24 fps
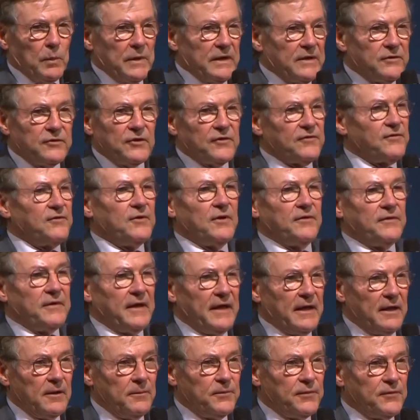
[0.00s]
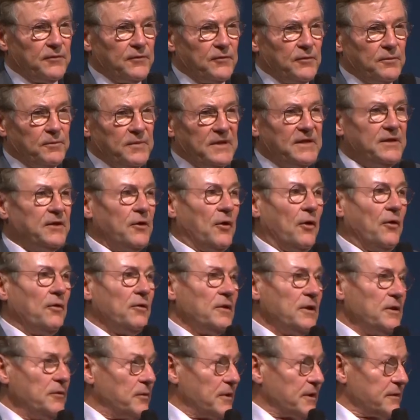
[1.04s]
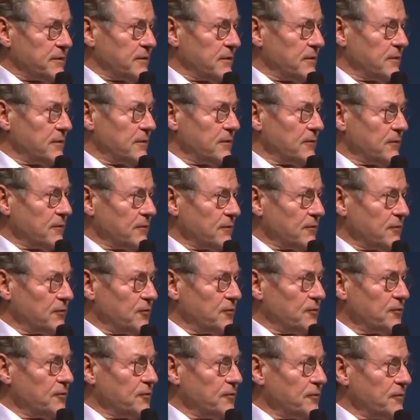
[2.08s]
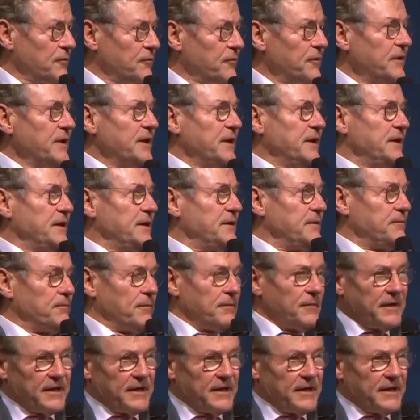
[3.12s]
it does not help to be the only one to really